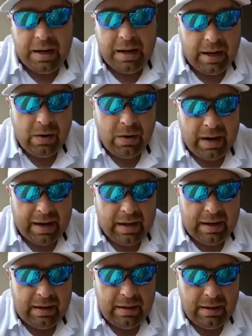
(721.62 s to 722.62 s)

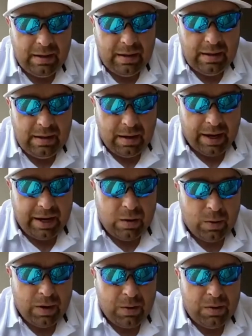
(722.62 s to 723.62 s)
I
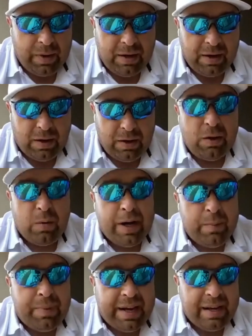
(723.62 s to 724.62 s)
quote who I call the
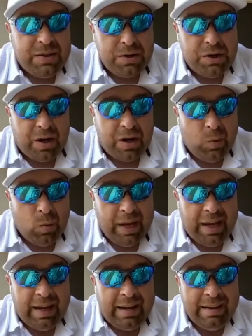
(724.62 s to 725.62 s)
great pastor John
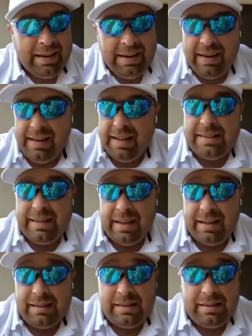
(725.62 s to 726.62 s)
Wayne, that
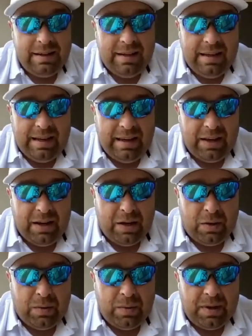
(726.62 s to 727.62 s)
says,
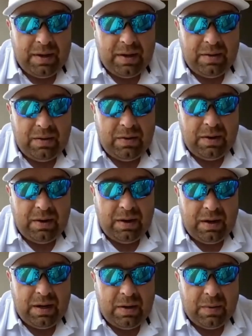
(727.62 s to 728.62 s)

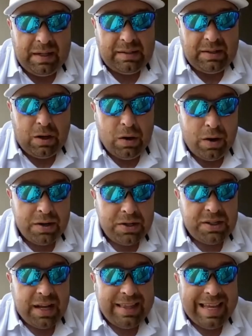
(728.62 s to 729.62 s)
it's courage
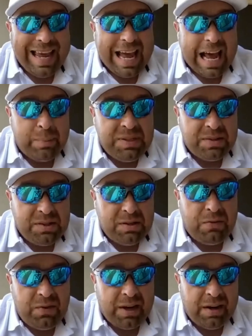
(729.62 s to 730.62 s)
is not the absence
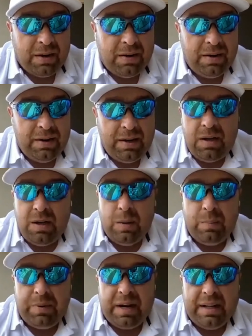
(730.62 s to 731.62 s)
of fear,
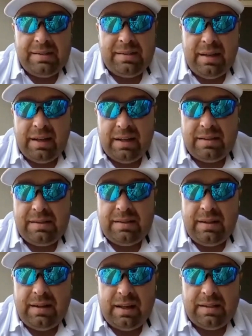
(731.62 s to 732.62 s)
but
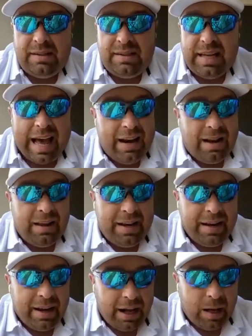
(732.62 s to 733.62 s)
it's
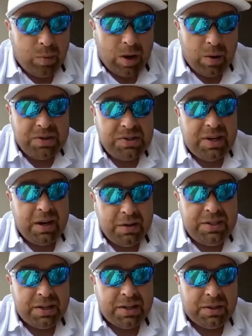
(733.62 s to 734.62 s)
saddling up while we're
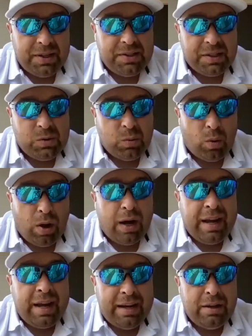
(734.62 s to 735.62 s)
scared tishless. It's
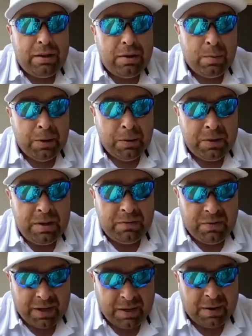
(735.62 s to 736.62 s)
walking through the
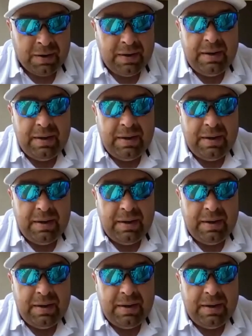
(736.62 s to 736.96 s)
fear.